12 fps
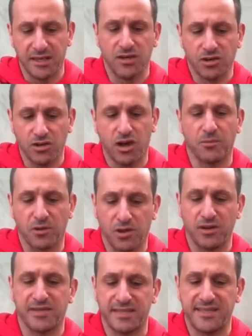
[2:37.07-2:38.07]
comb a lot
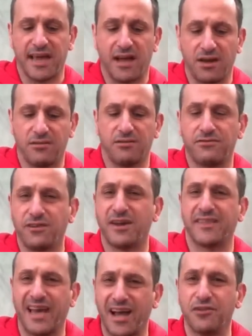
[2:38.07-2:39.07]
of this out, find the
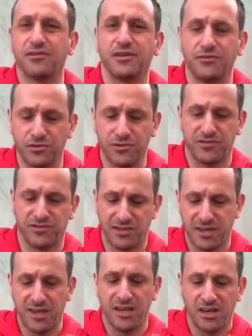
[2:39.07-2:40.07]
healthy roots,
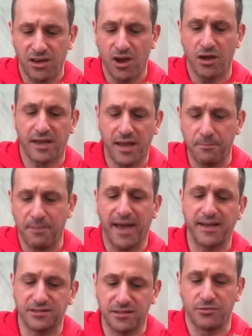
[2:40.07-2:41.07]
cut back
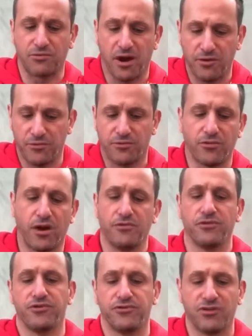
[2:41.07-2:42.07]
to the right
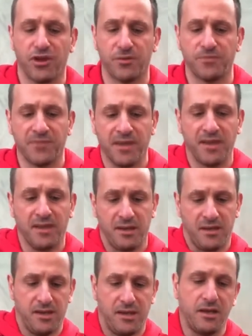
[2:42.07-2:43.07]
roots. So
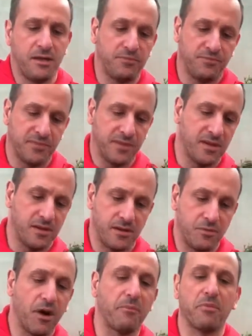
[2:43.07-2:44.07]
it
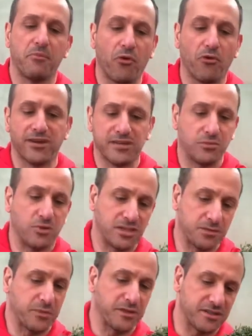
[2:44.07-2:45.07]
might be boring to watch,
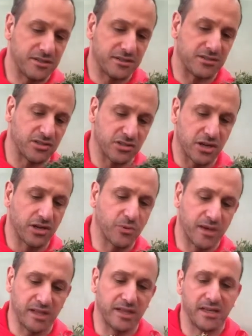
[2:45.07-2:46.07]
but just to show you
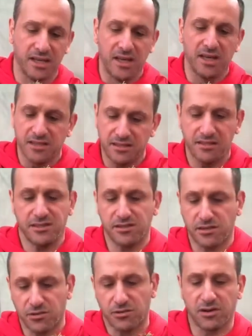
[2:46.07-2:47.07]
quickly. So just
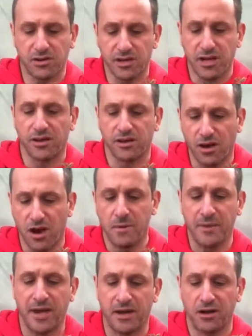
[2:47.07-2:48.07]
comb
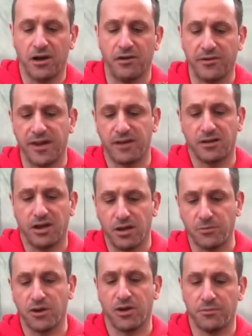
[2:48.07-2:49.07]
out, go around, comb.
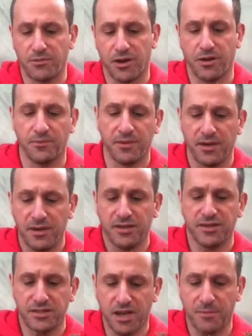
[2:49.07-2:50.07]

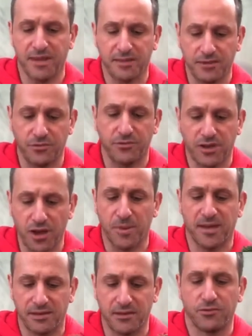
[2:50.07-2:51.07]
Just comb out
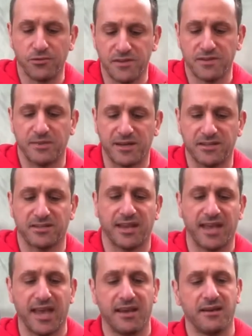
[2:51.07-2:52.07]
the roots as much as I
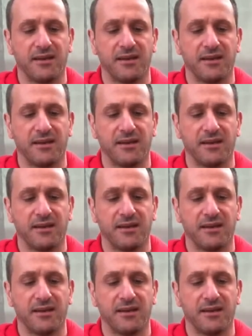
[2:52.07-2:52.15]
can.